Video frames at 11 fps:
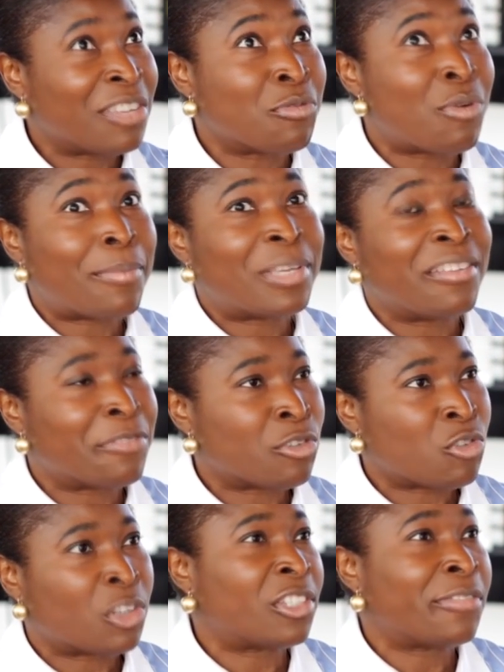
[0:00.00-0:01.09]
the rapid
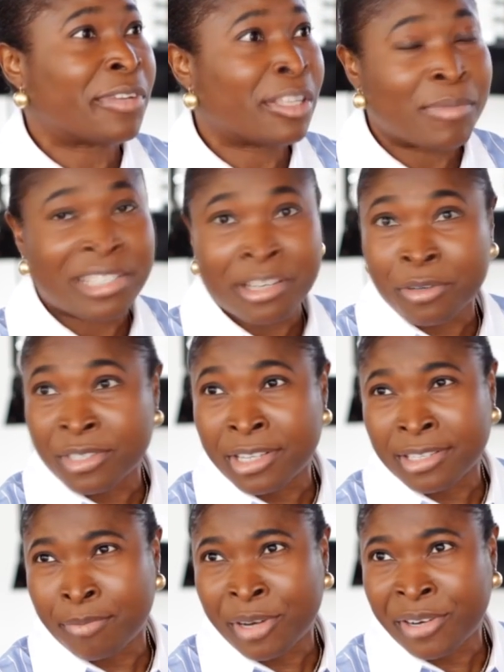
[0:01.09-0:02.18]
infrastructure development across
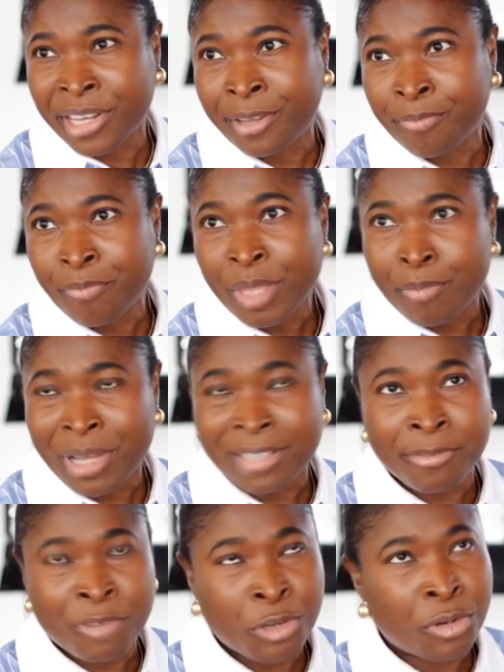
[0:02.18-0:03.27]
North America, parts of